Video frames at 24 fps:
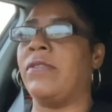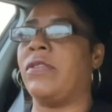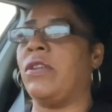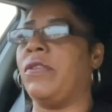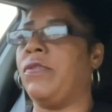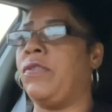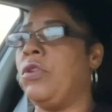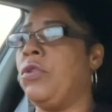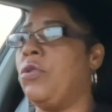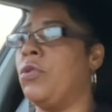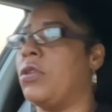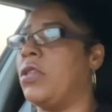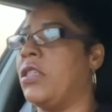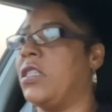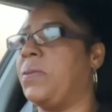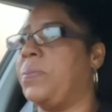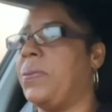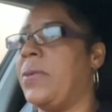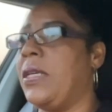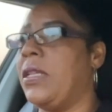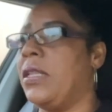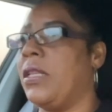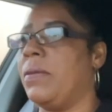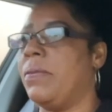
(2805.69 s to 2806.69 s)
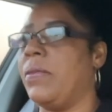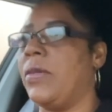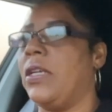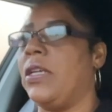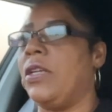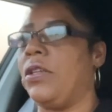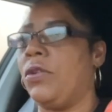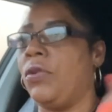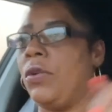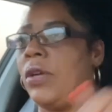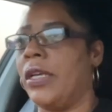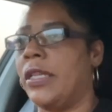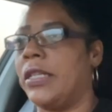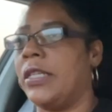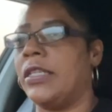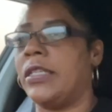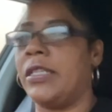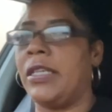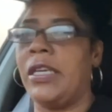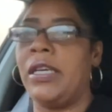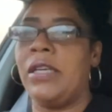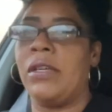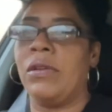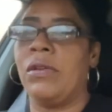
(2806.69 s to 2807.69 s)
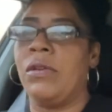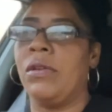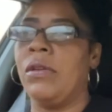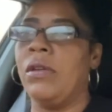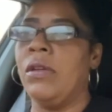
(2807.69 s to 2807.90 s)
So if you go on the speed limit and you hit this hill,